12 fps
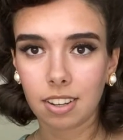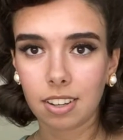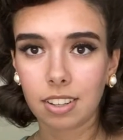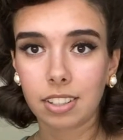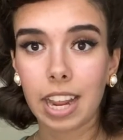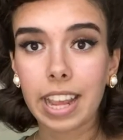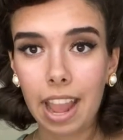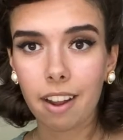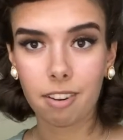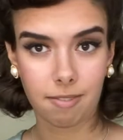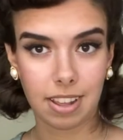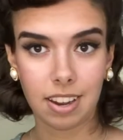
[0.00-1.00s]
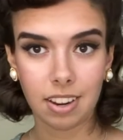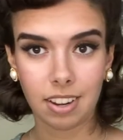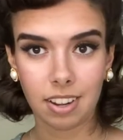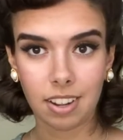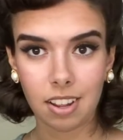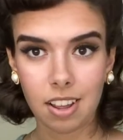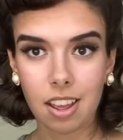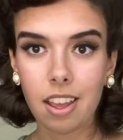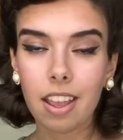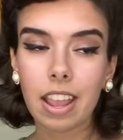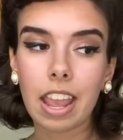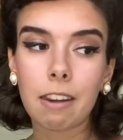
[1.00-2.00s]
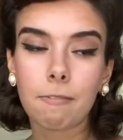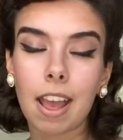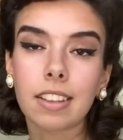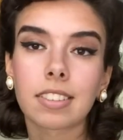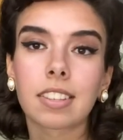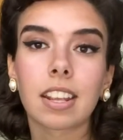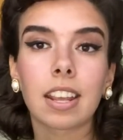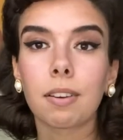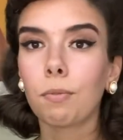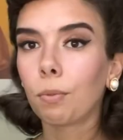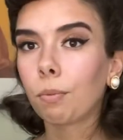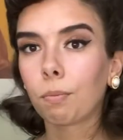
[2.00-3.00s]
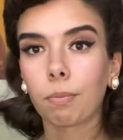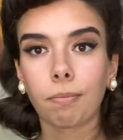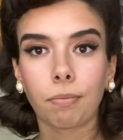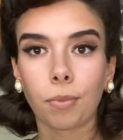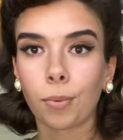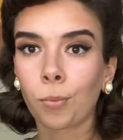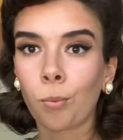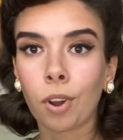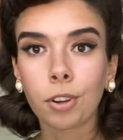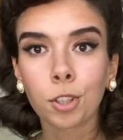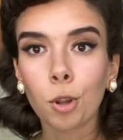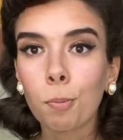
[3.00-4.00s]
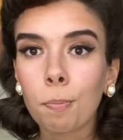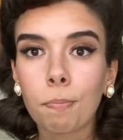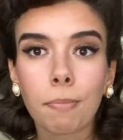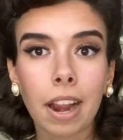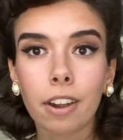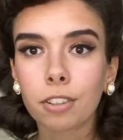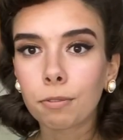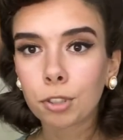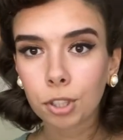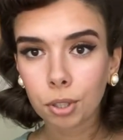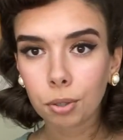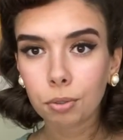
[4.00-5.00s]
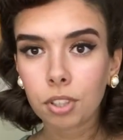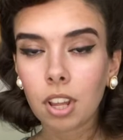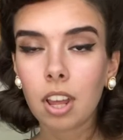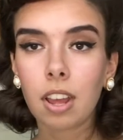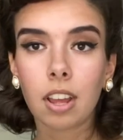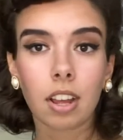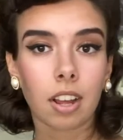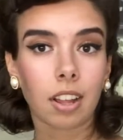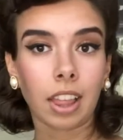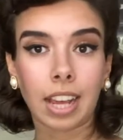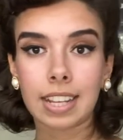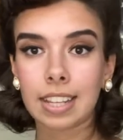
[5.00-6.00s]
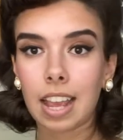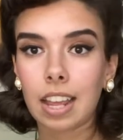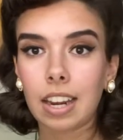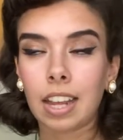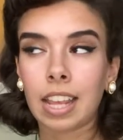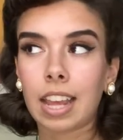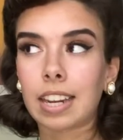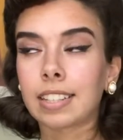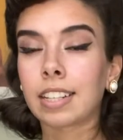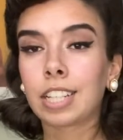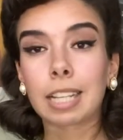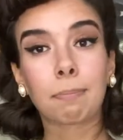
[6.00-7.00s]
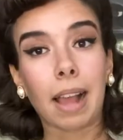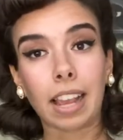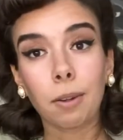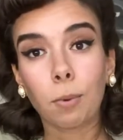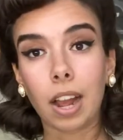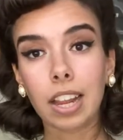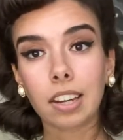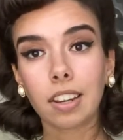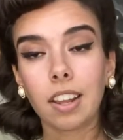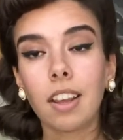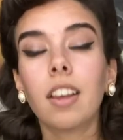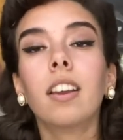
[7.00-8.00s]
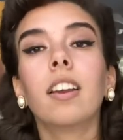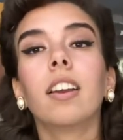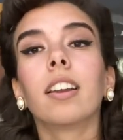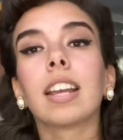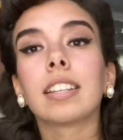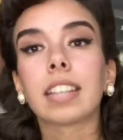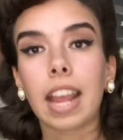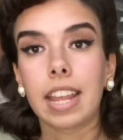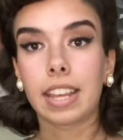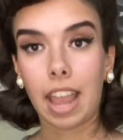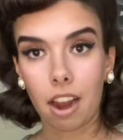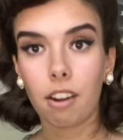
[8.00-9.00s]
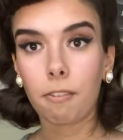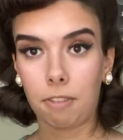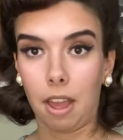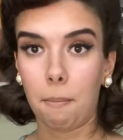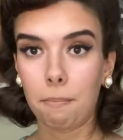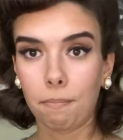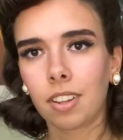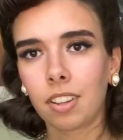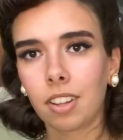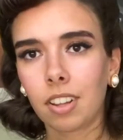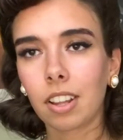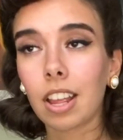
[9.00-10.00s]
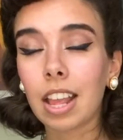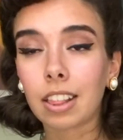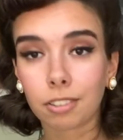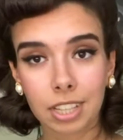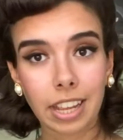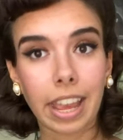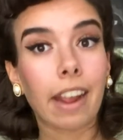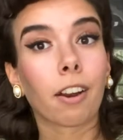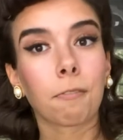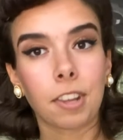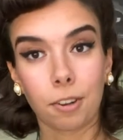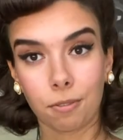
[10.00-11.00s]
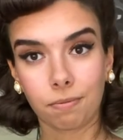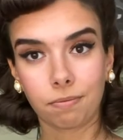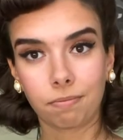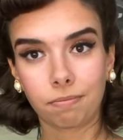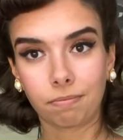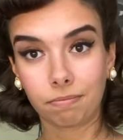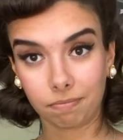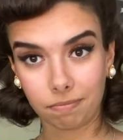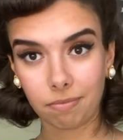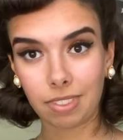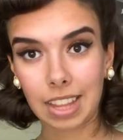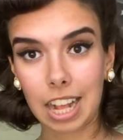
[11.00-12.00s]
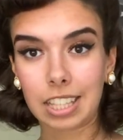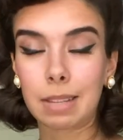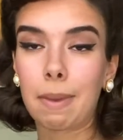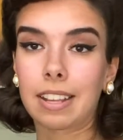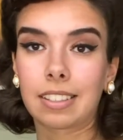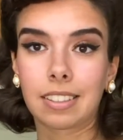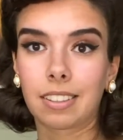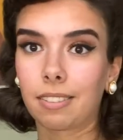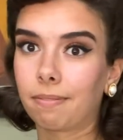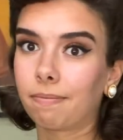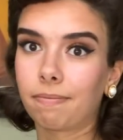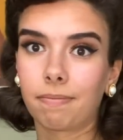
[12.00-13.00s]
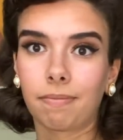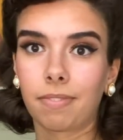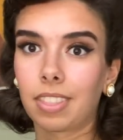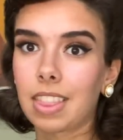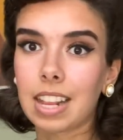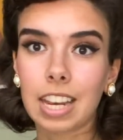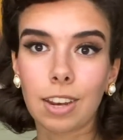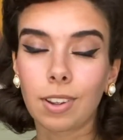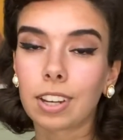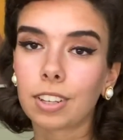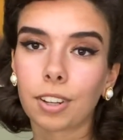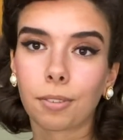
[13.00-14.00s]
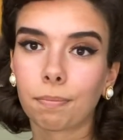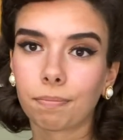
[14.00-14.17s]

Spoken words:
Take care of it. Invest in one or two pairs of shoes. Like I said, again, I suggest black and white, and take care of them, and they'll take care of you. That's the best thing that you can do.